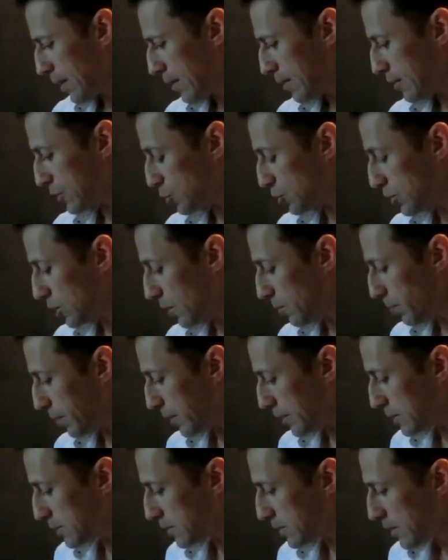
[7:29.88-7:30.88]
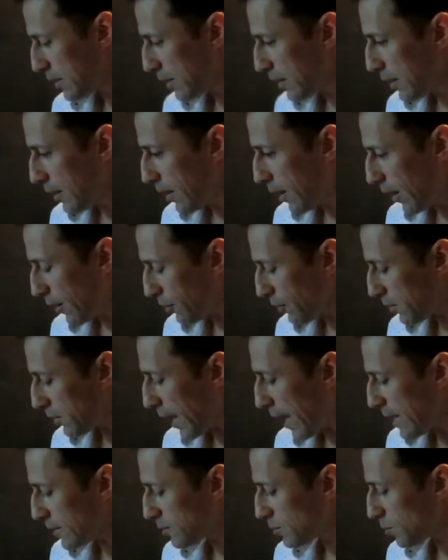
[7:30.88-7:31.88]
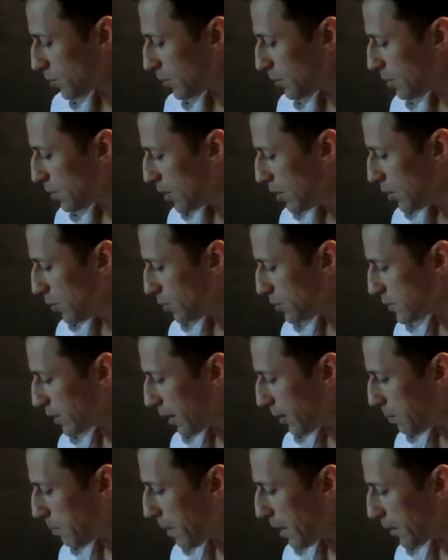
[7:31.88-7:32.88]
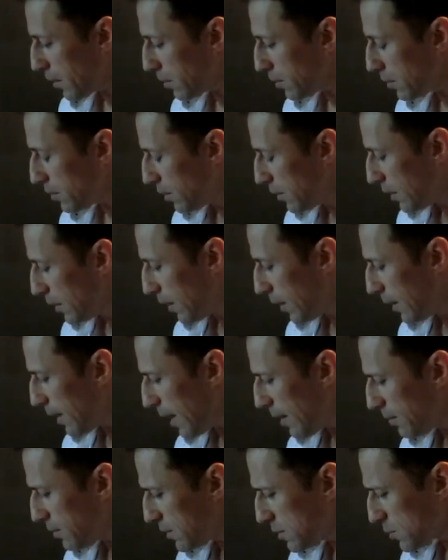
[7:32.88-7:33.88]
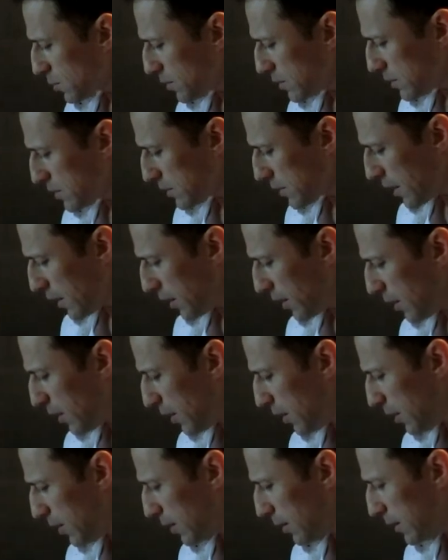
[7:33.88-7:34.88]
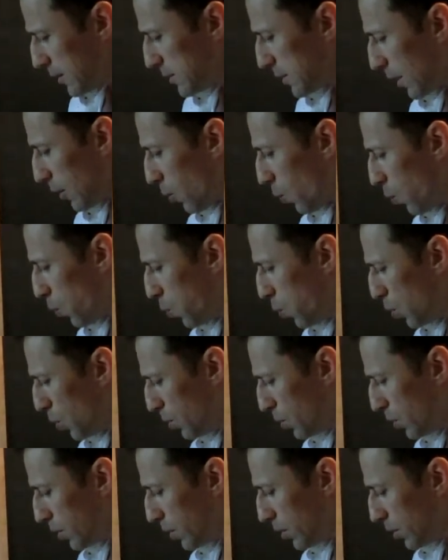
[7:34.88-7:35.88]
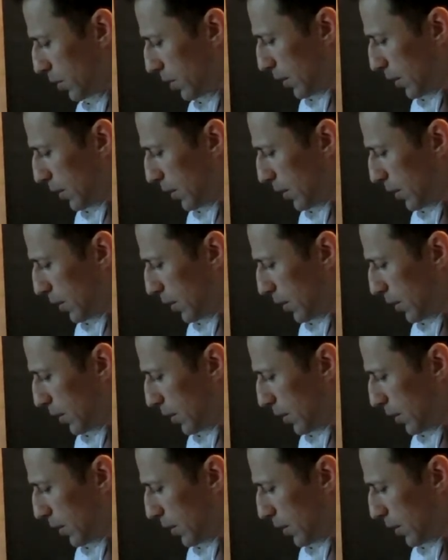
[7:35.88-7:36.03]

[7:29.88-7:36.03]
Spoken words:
the cheek piece on the last one was like metal, and now this one's like, it's like wood.